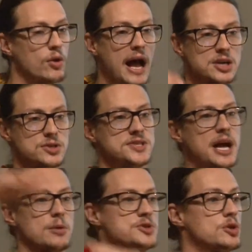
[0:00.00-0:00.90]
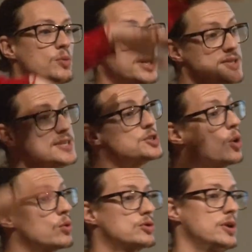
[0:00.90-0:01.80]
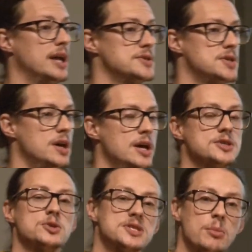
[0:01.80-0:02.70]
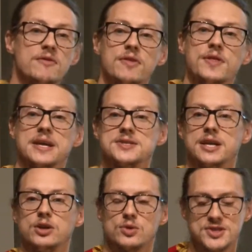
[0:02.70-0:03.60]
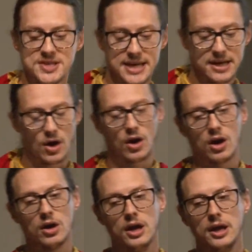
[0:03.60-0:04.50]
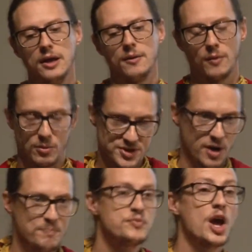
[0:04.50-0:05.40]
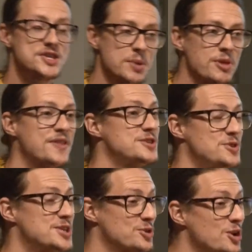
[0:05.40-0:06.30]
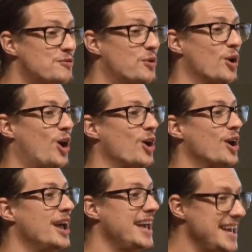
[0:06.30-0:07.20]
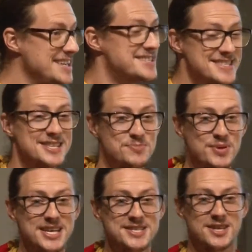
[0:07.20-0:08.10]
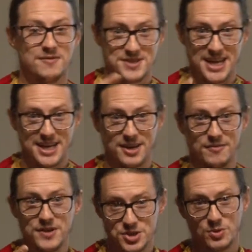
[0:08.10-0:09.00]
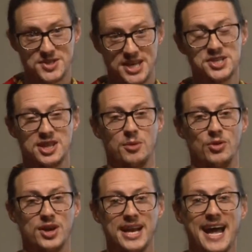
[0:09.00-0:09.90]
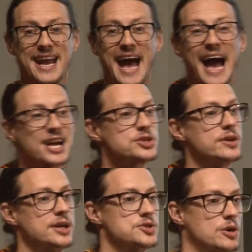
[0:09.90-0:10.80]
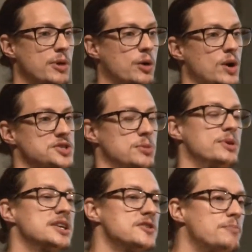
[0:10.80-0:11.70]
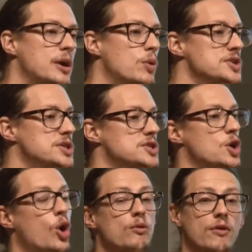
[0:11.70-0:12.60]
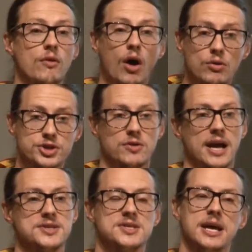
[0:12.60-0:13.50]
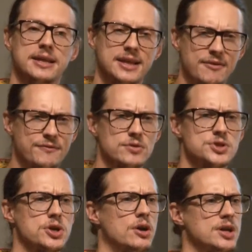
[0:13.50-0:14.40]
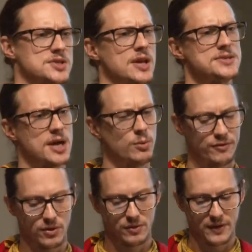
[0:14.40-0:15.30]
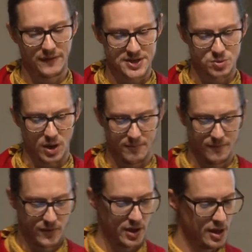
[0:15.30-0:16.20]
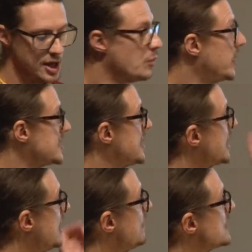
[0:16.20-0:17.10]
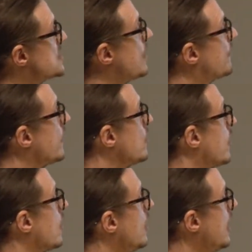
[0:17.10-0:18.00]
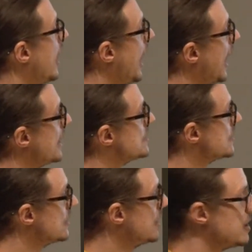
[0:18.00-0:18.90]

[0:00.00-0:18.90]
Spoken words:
it'll actually stack them so that we could see total trends. So some of the things that you'll see are, some of the things you need to look for are, is this piece of data visualization that I'm looking at actually answering my question? Because if my question is overall trends, then that first chart is less helpful than this one. We could take it even a step further, and